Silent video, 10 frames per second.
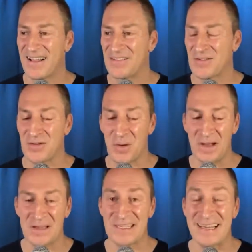So I
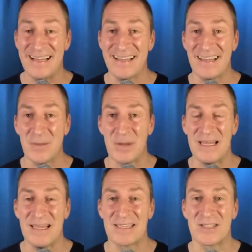didn't say anything, but
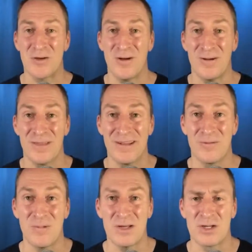he saw that it
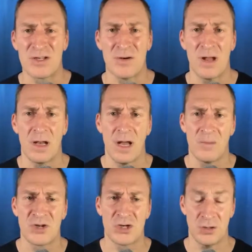registered, and
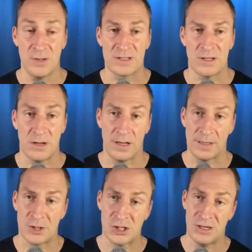I'm sure he saw like
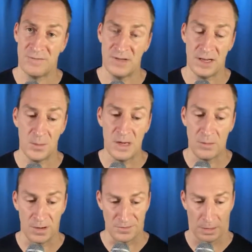a shift in me
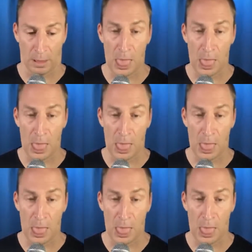where I was like,